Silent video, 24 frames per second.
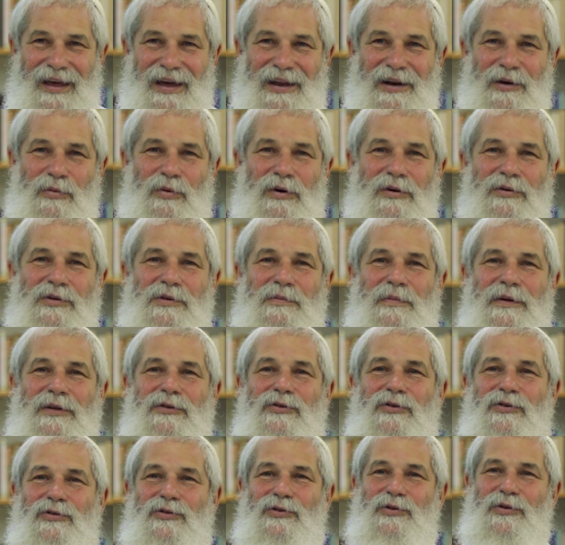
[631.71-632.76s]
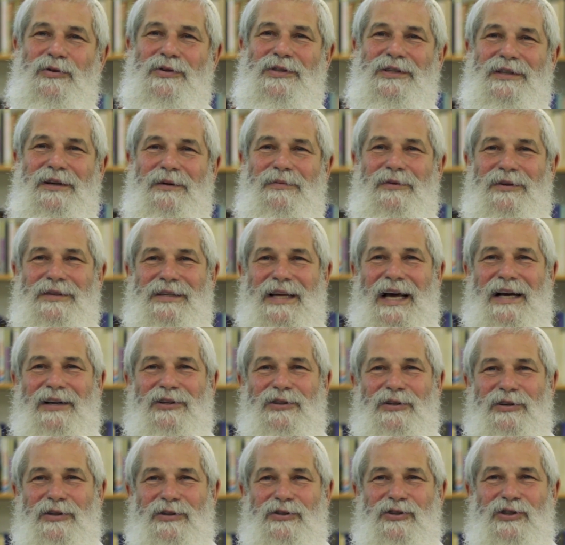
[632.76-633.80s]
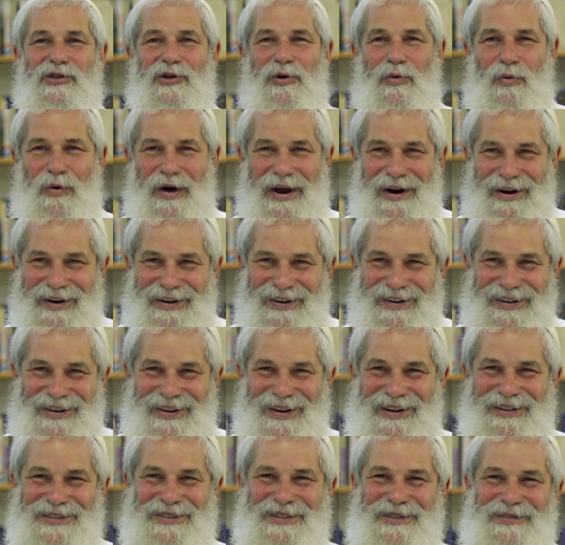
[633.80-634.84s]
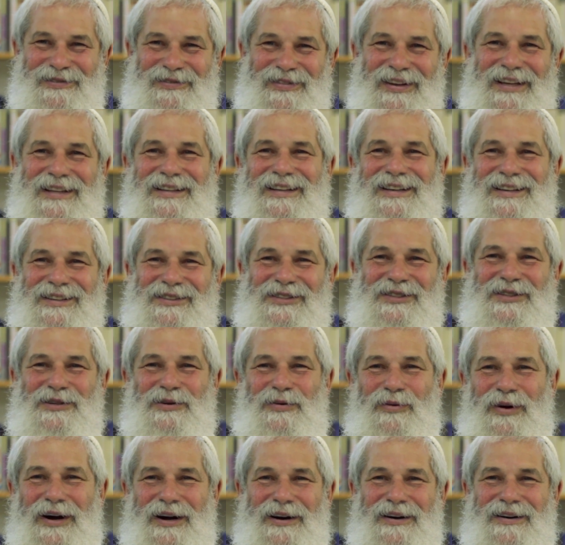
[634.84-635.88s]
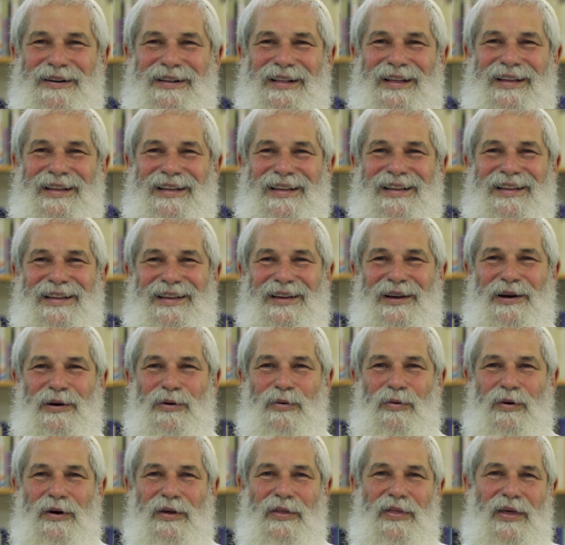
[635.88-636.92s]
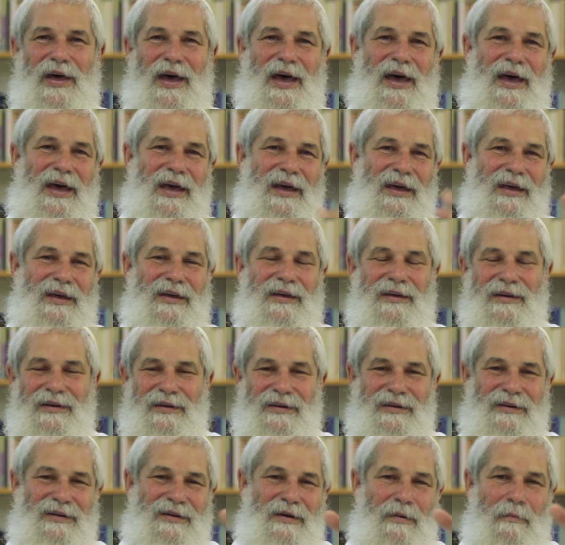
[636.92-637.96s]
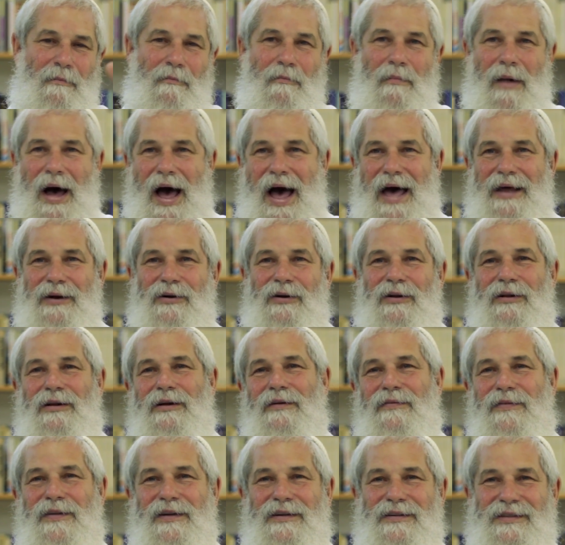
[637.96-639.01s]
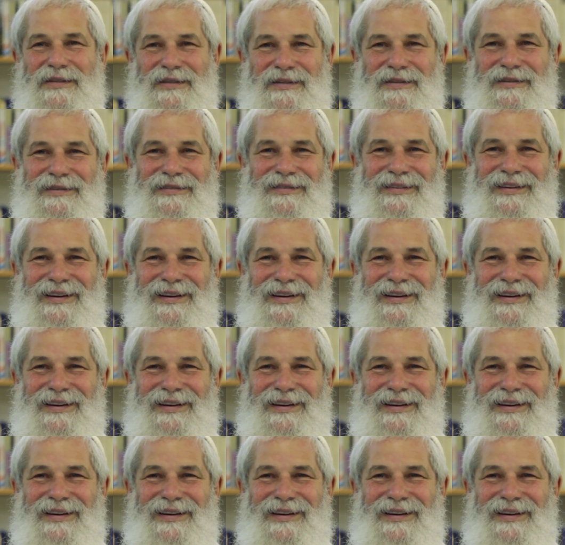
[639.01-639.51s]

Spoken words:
Anyone who's been to Jerusalem, there's actually a square called Davidka Square with a model of this